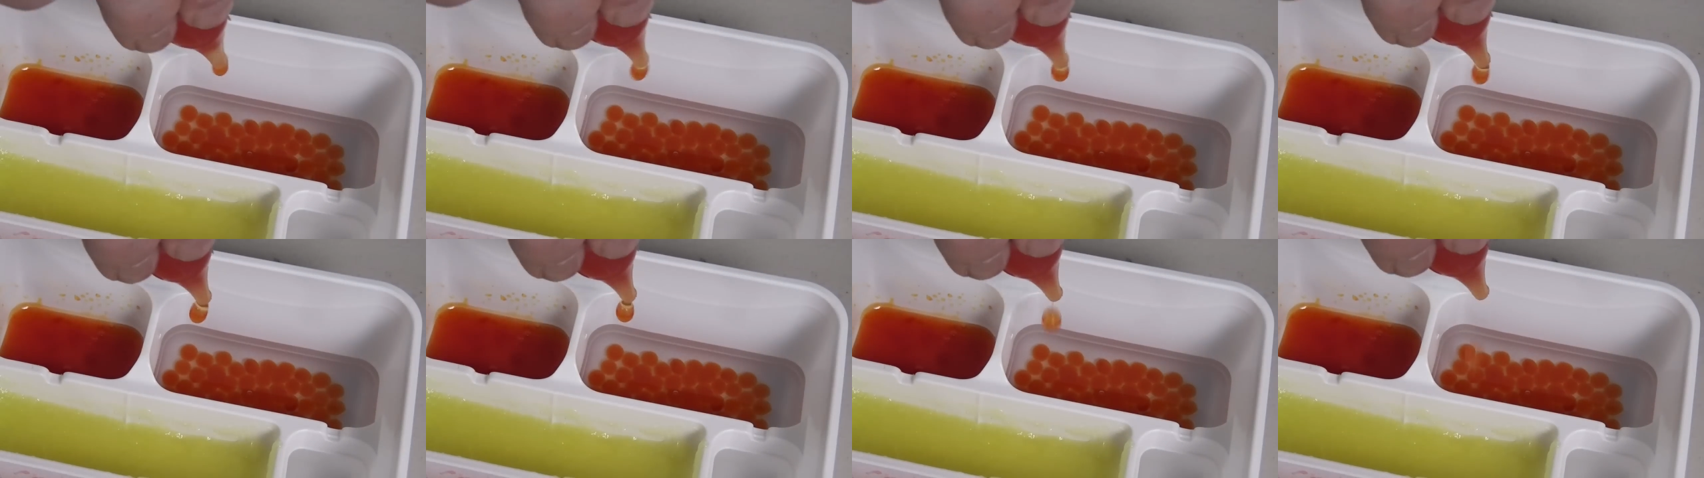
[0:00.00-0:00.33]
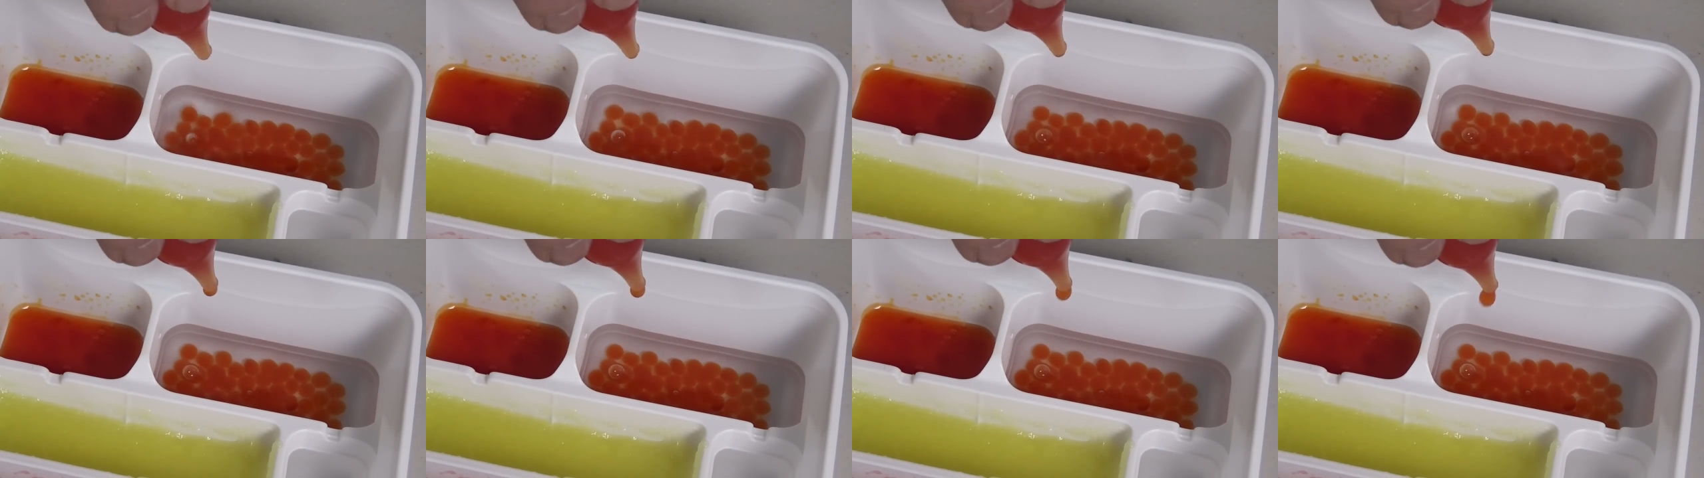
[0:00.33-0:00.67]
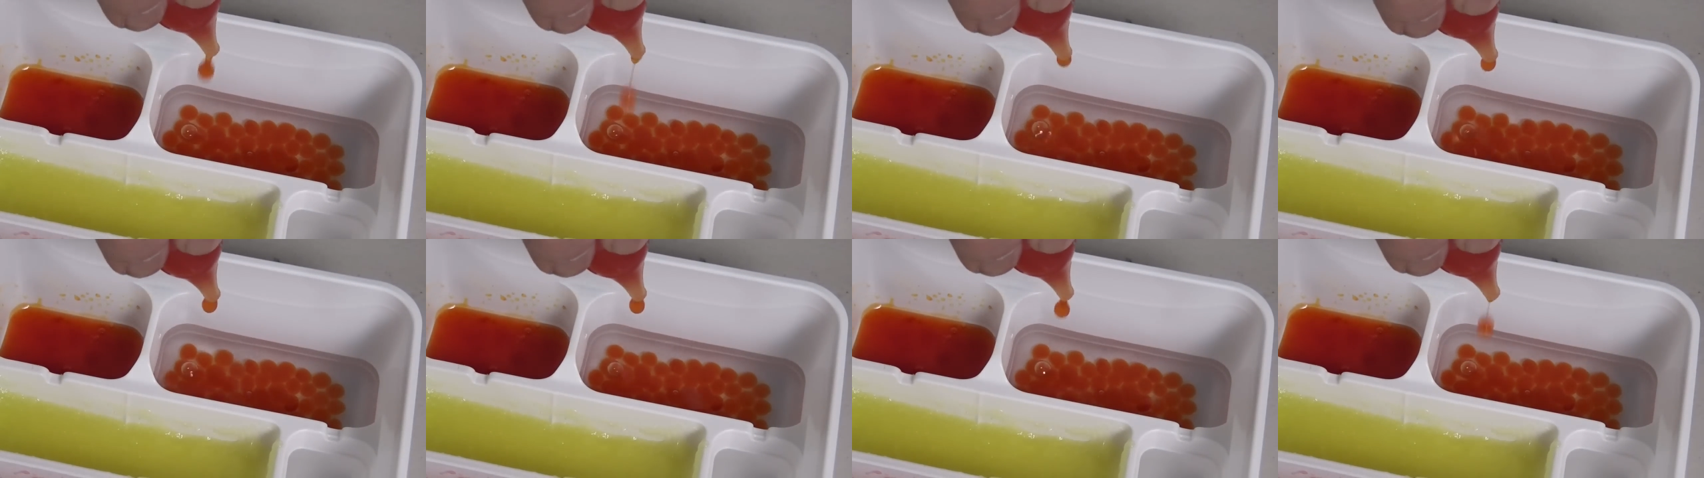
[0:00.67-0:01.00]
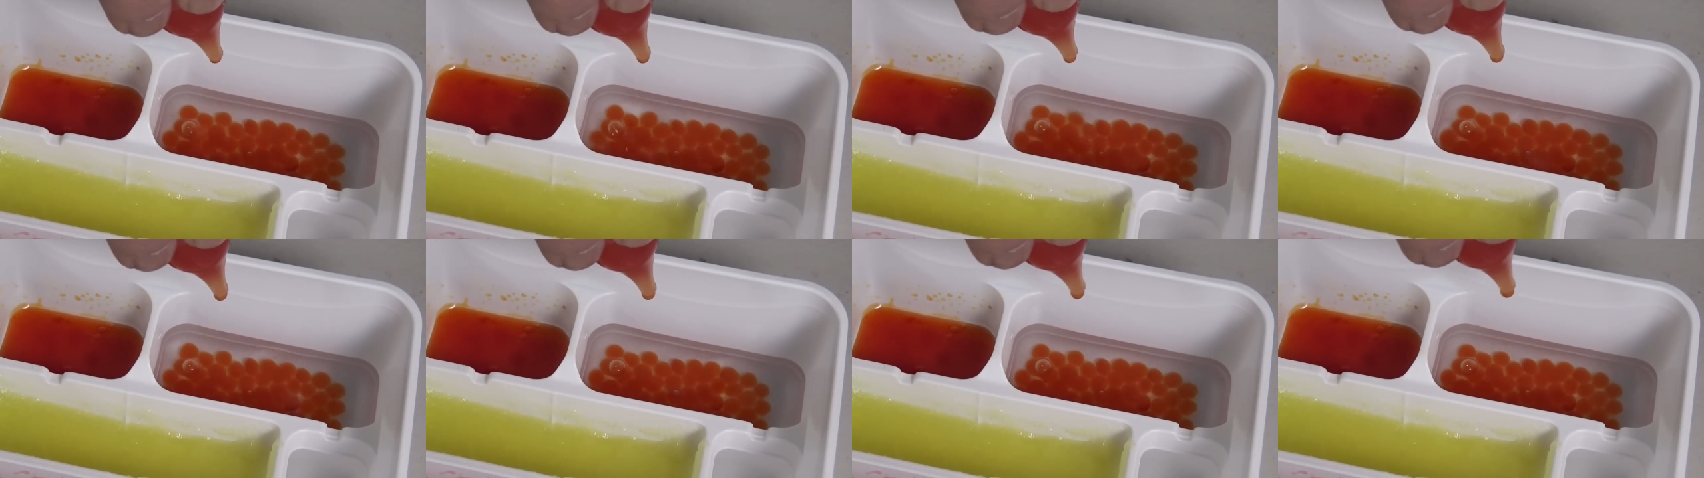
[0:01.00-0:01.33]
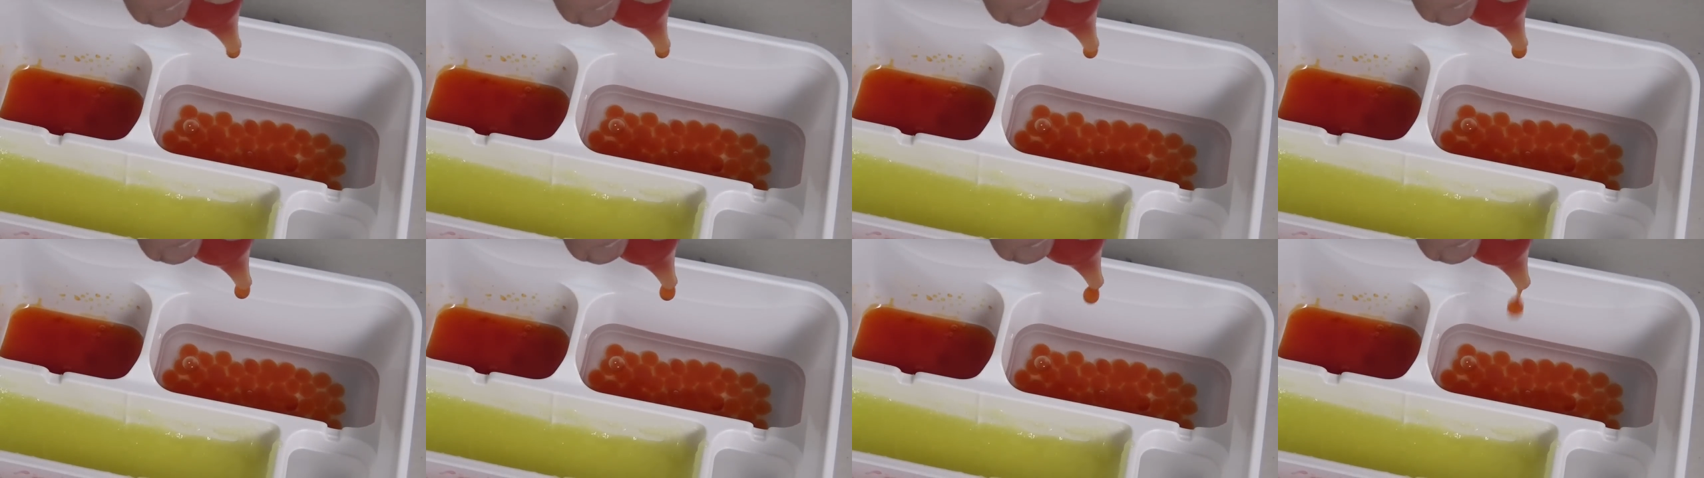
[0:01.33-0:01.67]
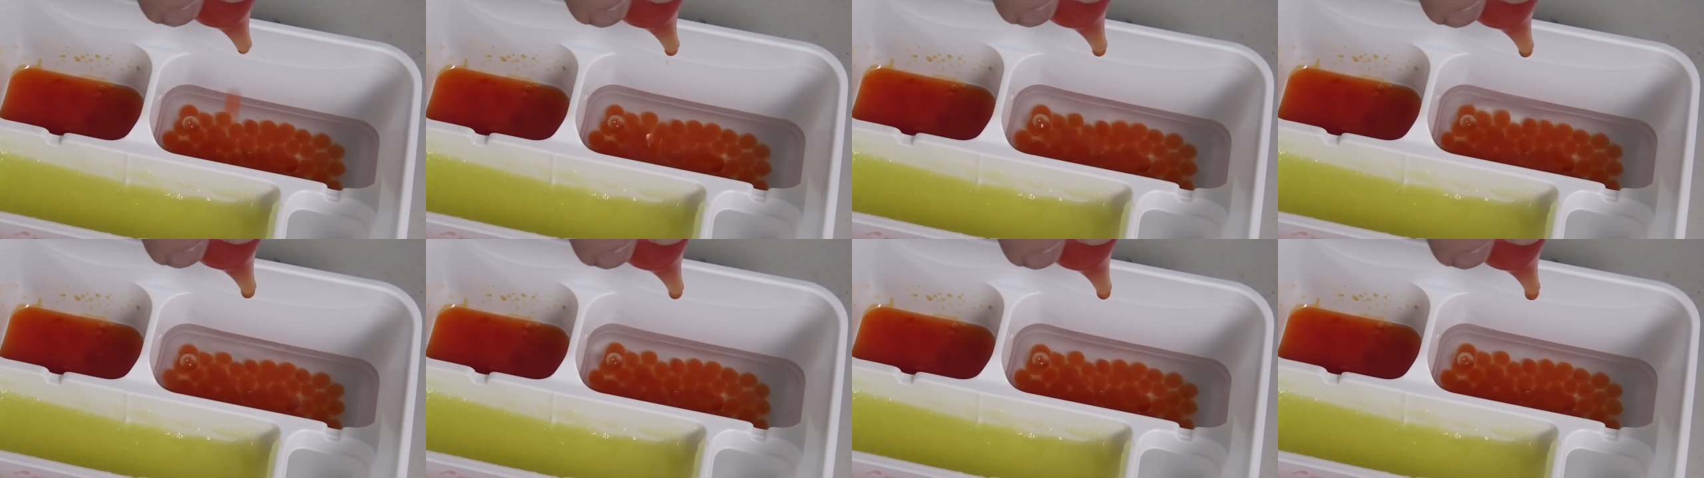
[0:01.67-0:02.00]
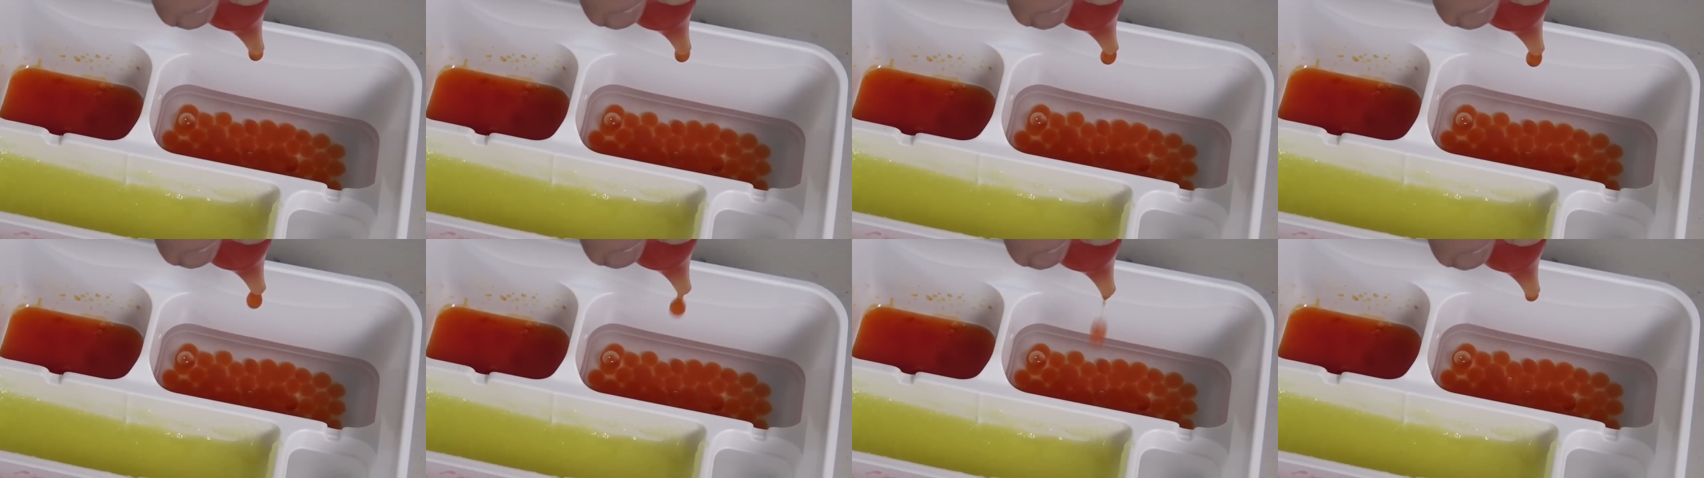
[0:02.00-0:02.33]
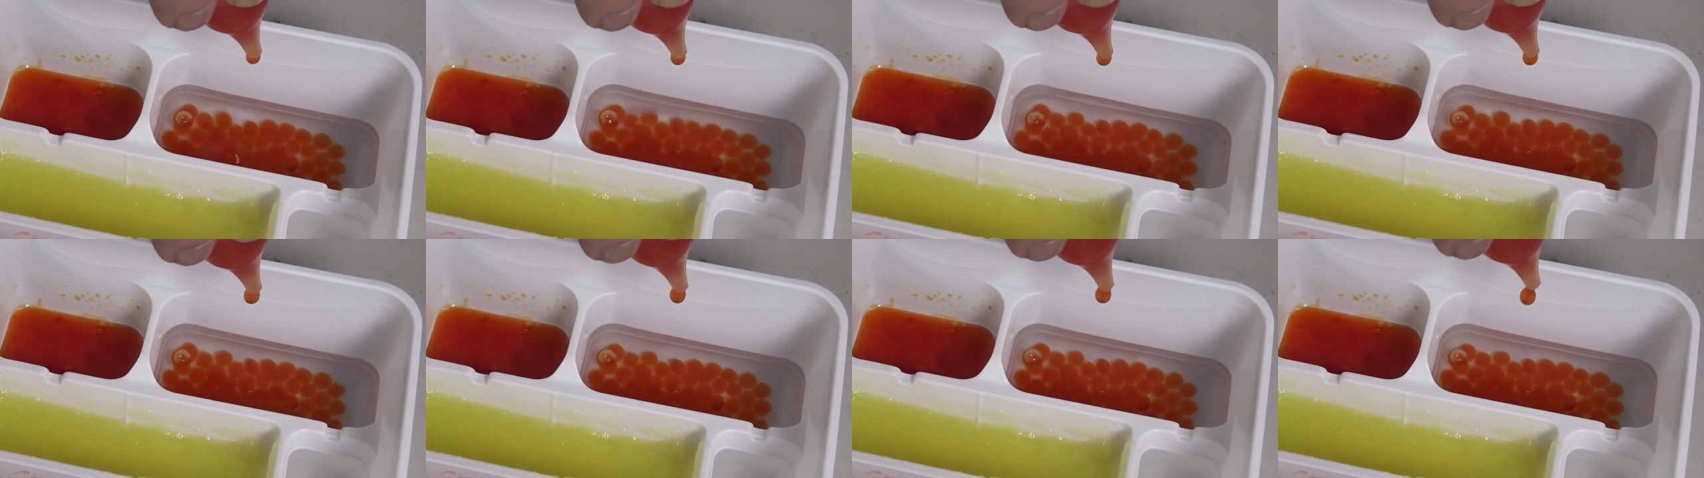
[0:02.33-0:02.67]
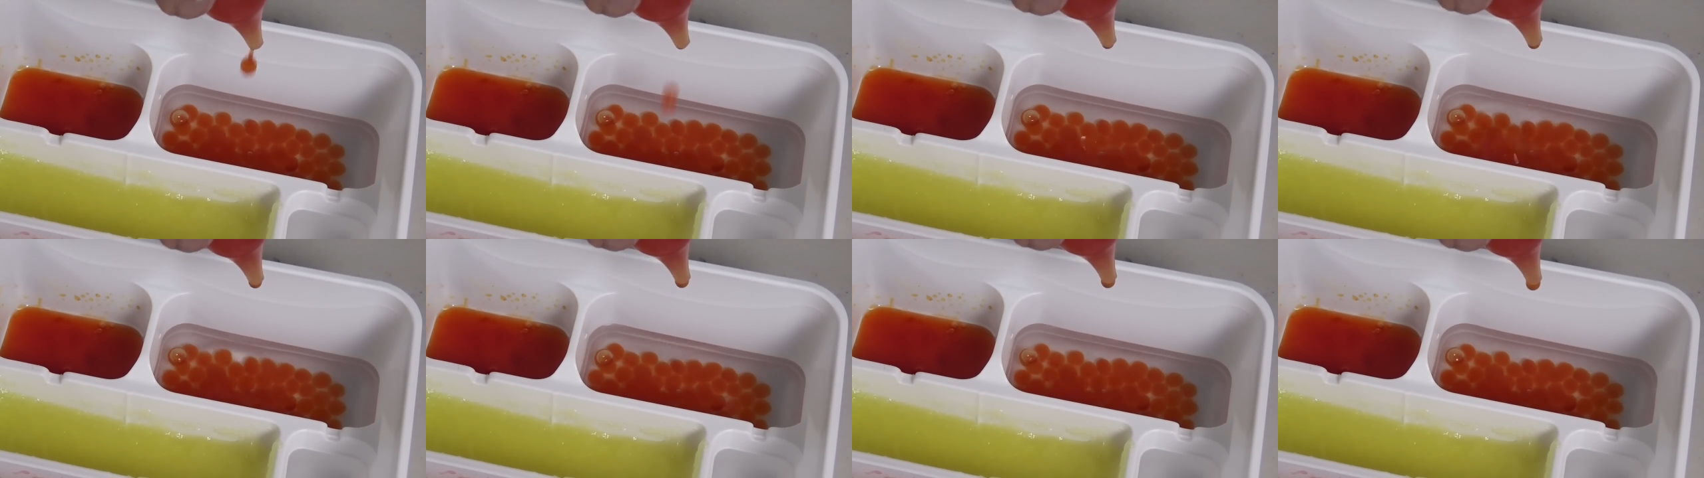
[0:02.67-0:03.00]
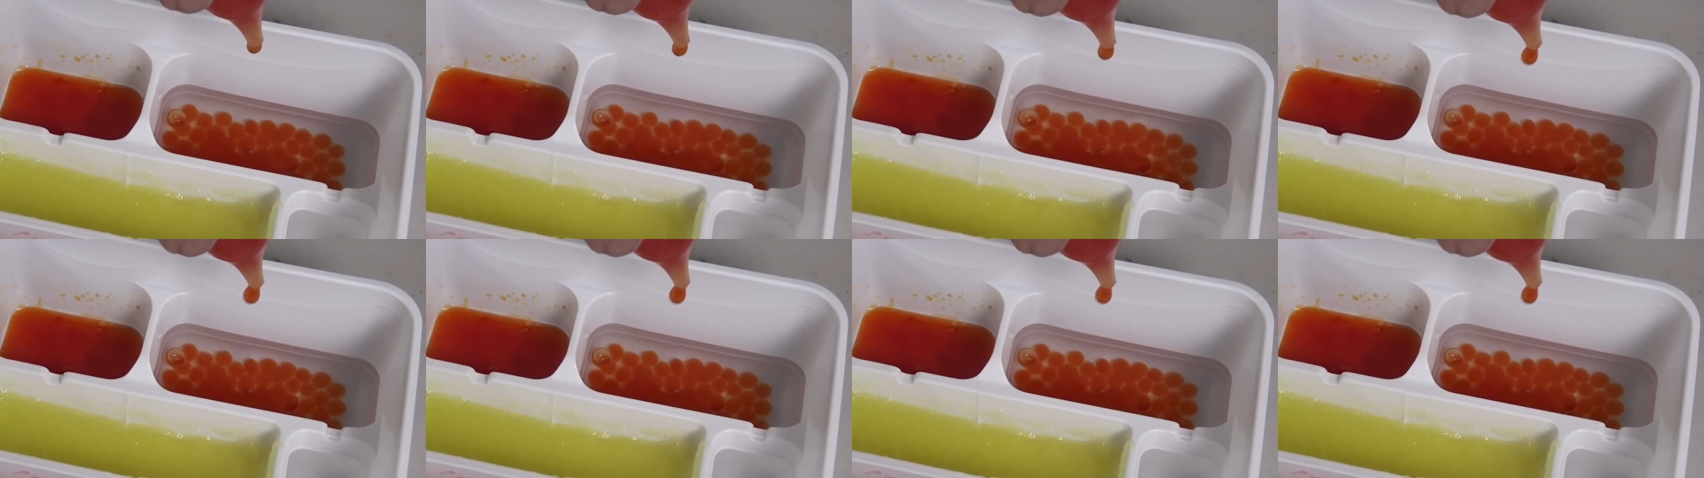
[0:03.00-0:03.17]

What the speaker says: No face is visible, so there are no lips to read.